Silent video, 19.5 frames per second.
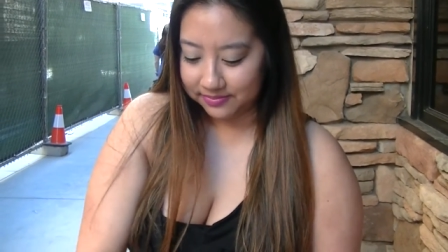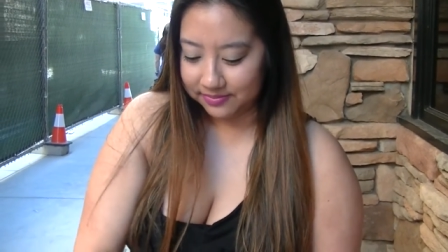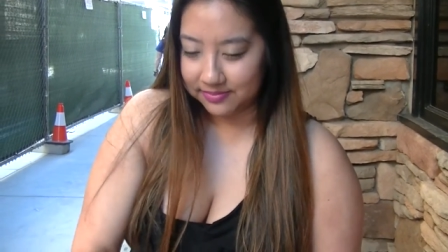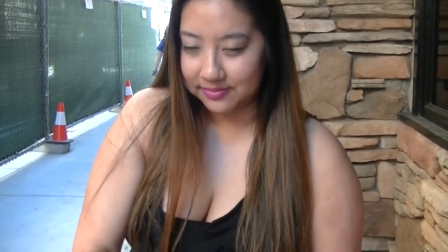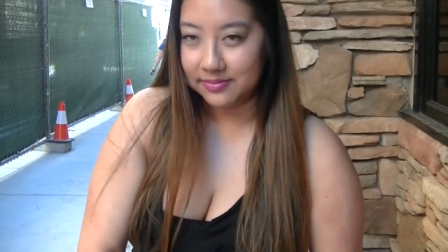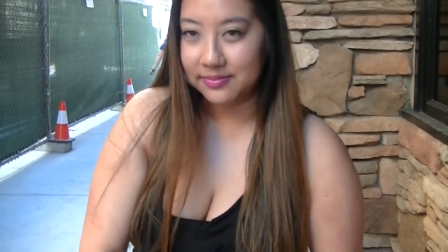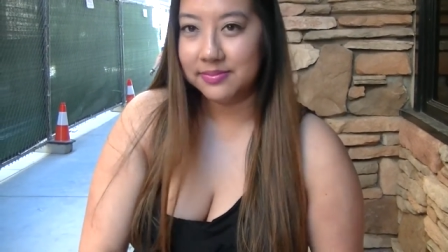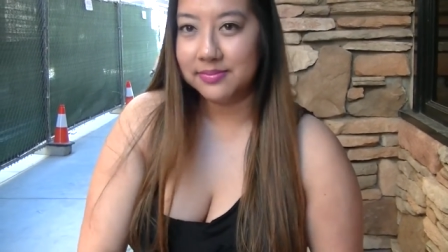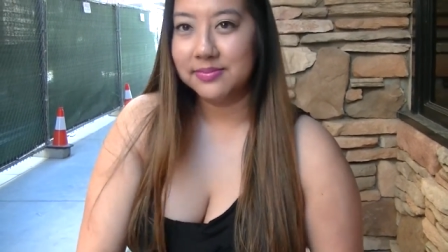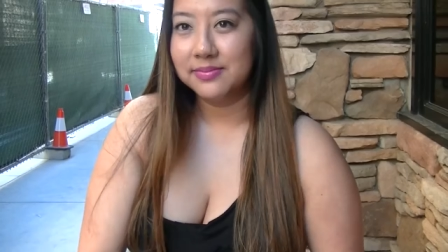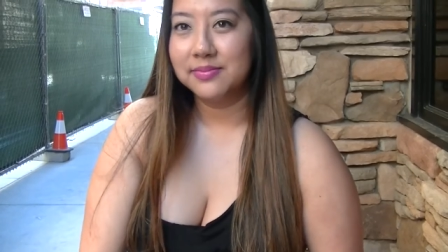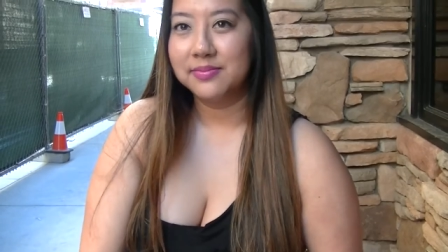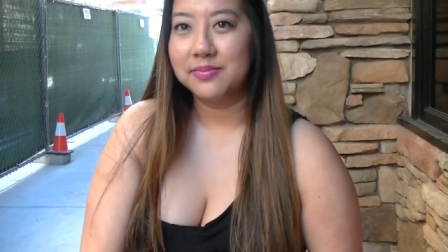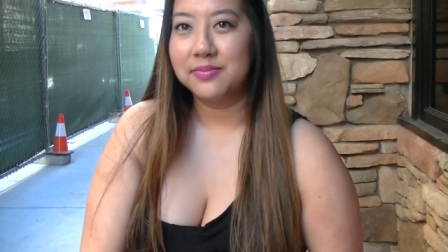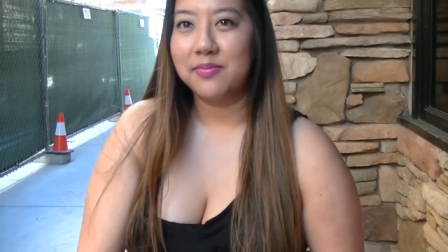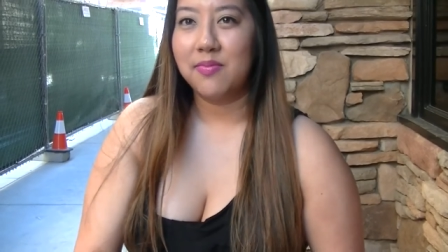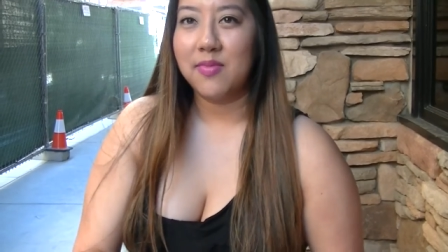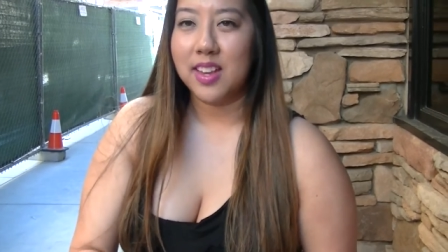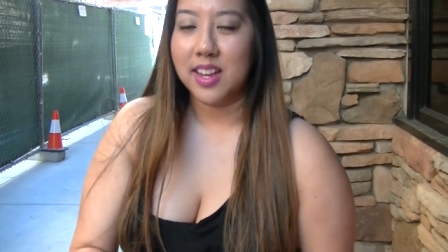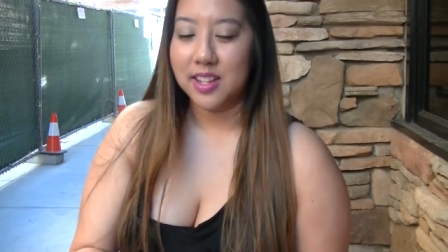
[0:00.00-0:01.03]
Herbal life.
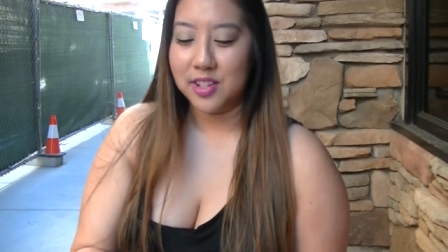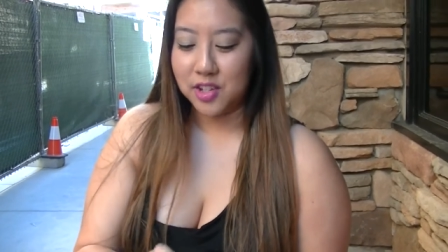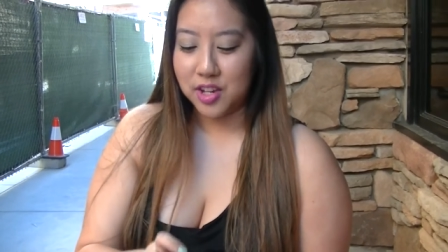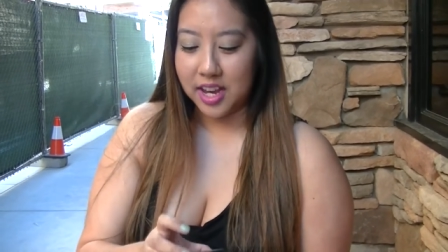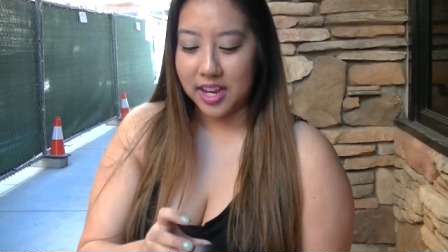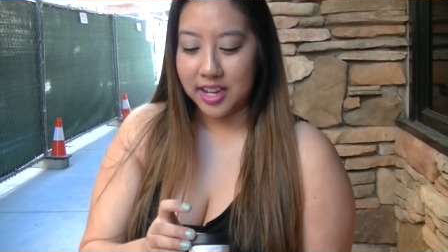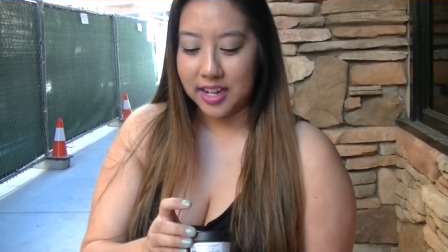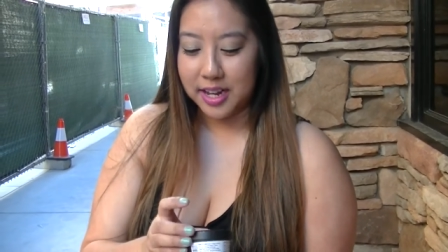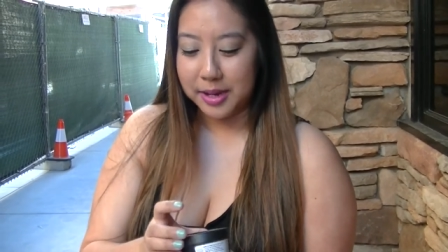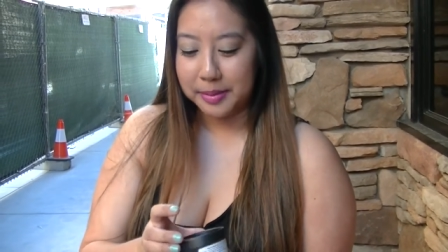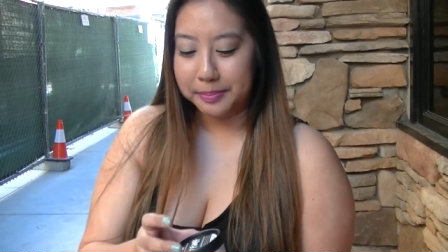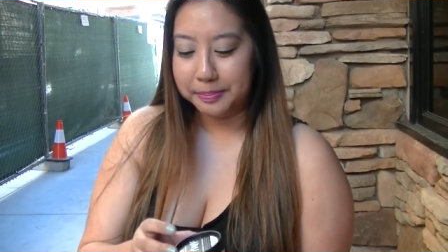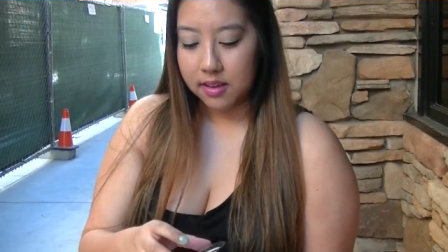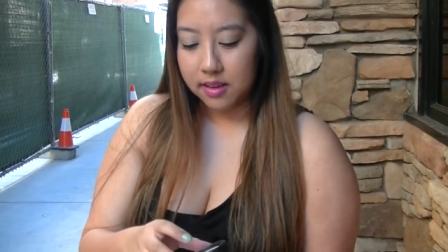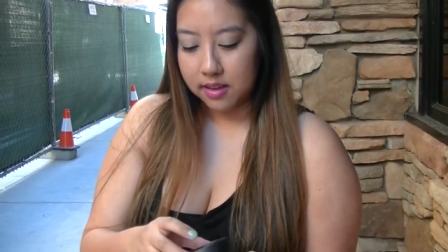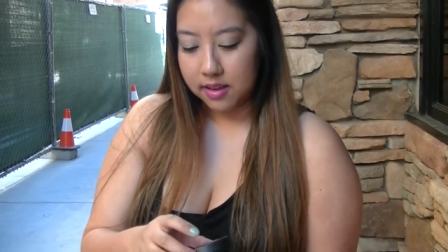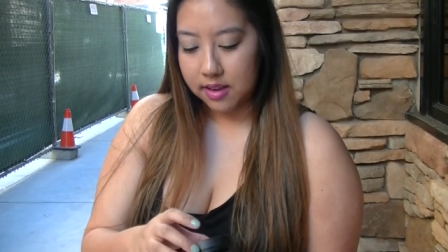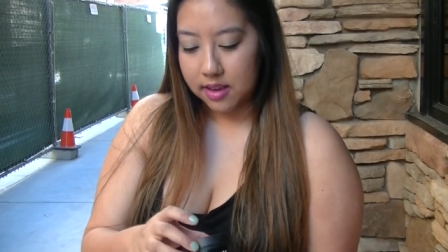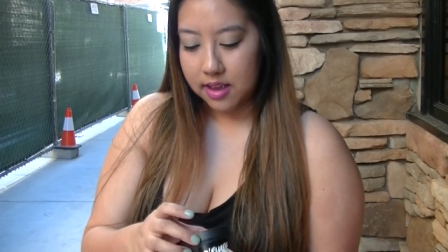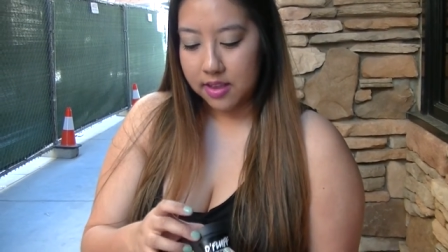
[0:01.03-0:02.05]
Shake it up.
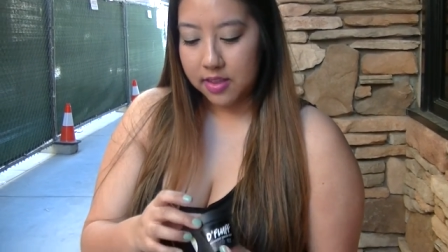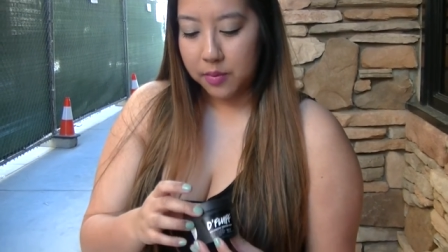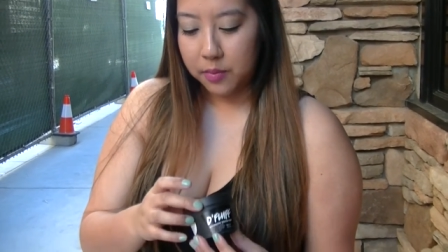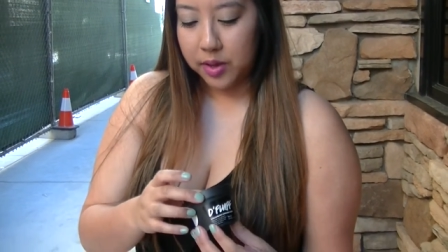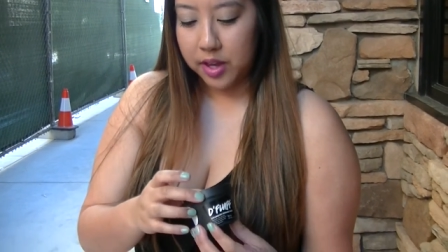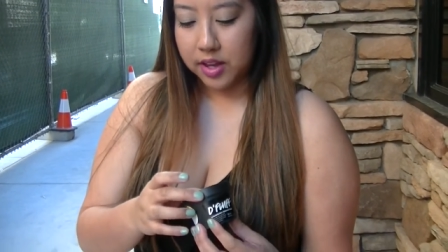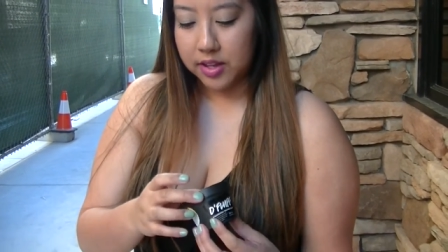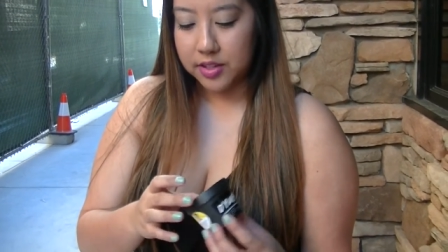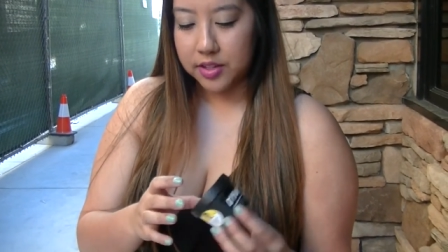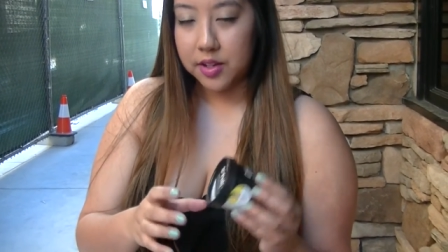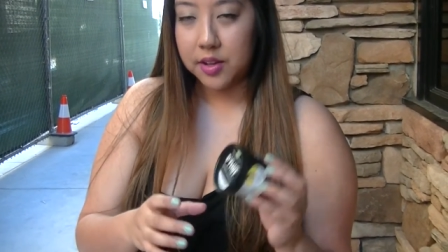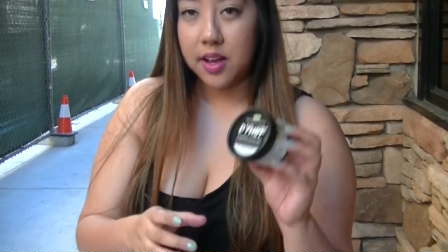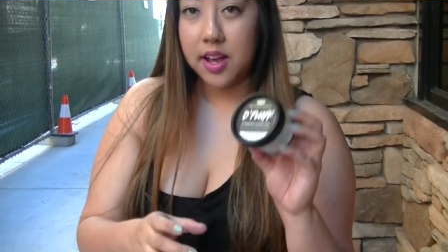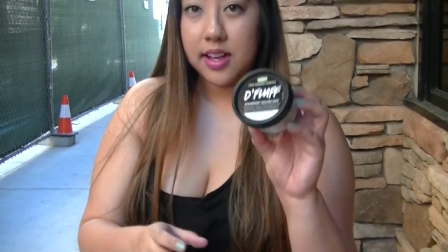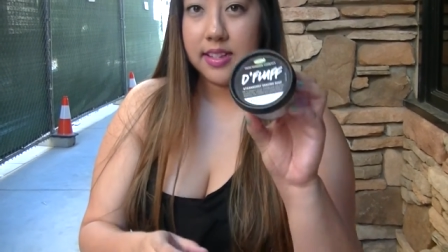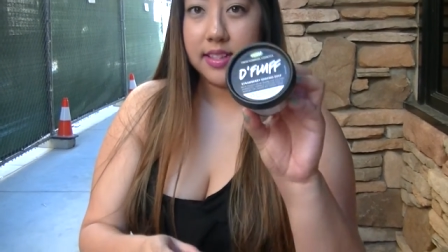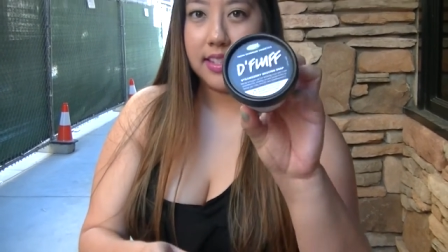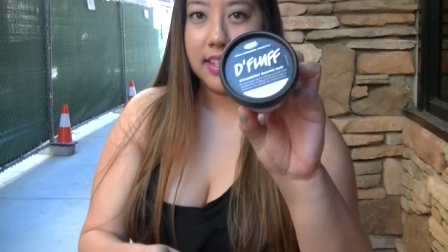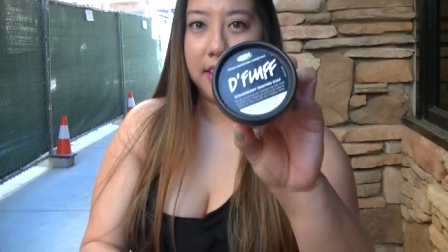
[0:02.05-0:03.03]
And then we also got